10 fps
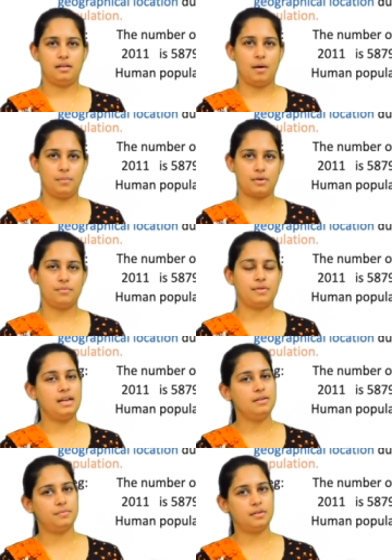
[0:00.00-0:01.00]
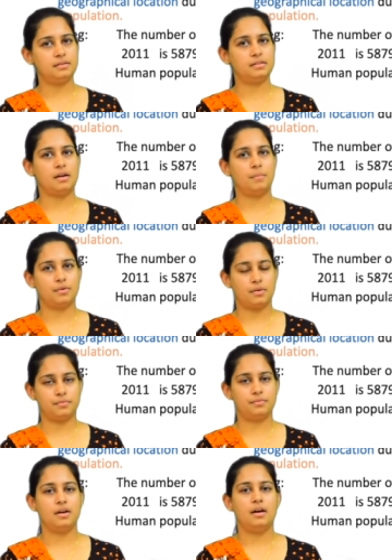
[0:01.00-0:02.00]
number of elephants, number
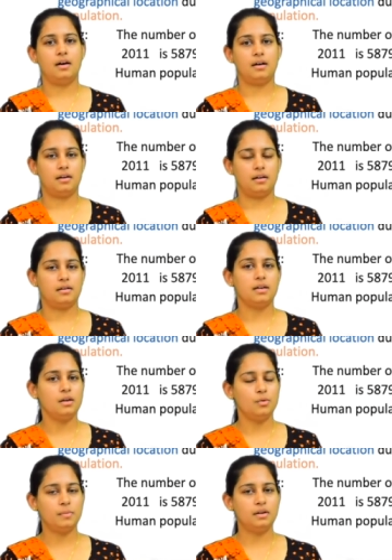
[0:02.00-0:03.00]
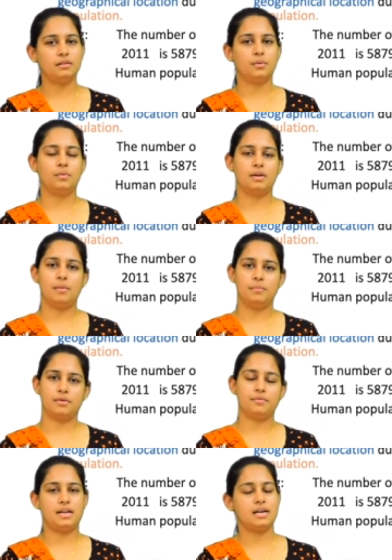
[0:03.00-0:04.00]
of uh, human or
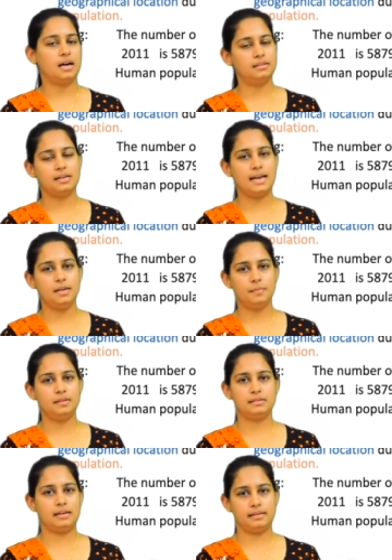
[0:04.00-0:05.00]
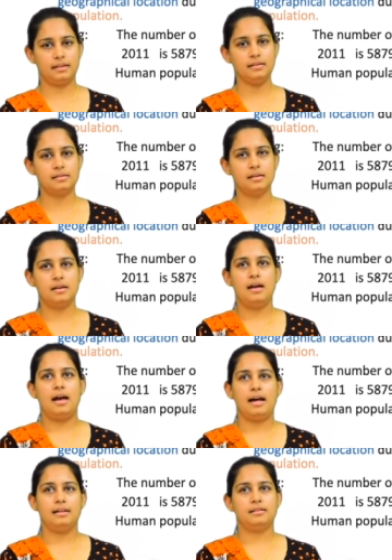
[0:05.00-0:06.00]
number of any other animals like that
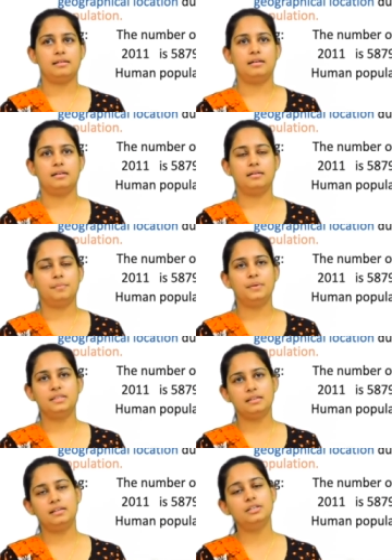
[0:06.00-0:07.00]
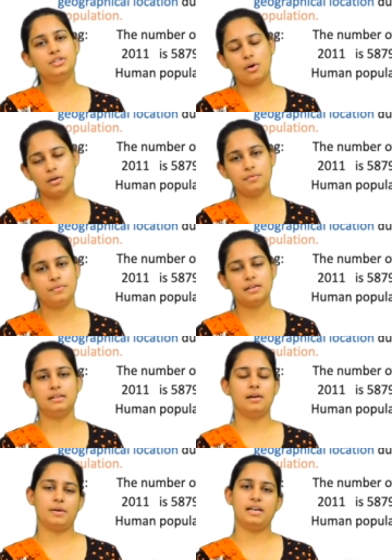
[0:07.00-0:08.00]
and uh, particular geographical
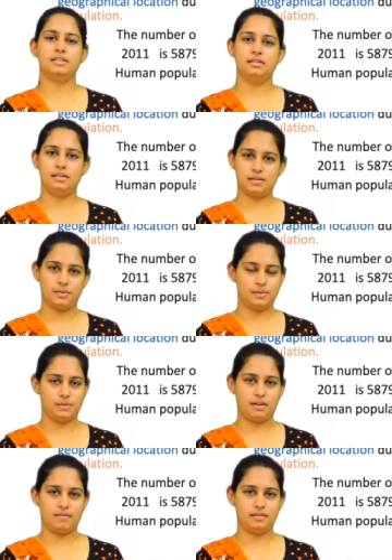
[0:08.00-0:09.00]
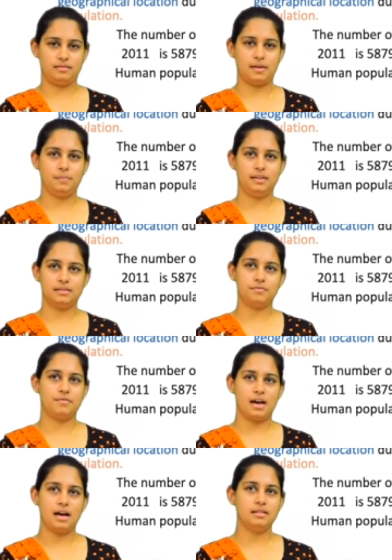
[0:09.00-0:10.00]
location is also given. That means
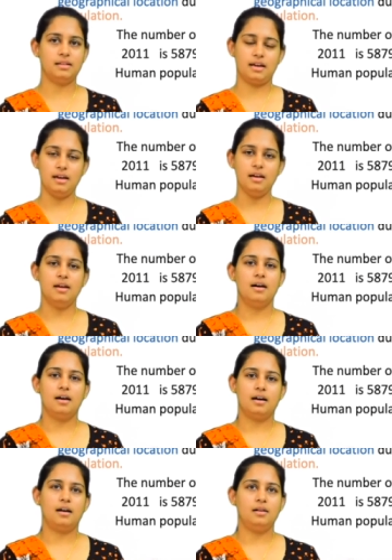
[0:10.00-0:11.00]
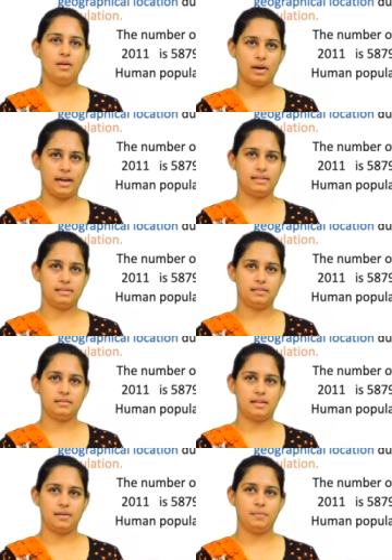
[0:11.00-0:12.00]
where they uh,
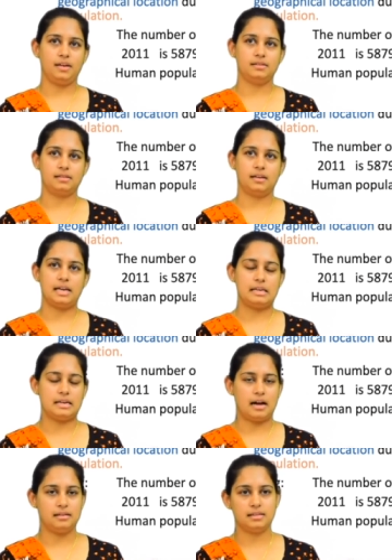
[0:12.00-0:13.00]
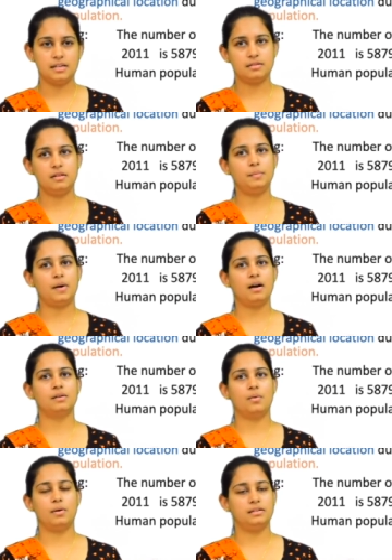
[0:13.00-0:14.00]
located. That means uh, in Yala National
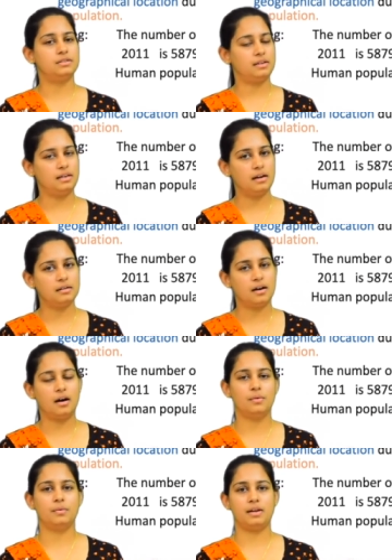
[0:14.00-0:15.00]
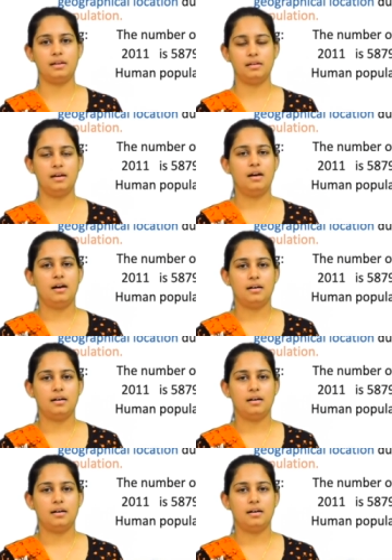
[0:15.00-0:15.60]
Park or in Sri Lanka or in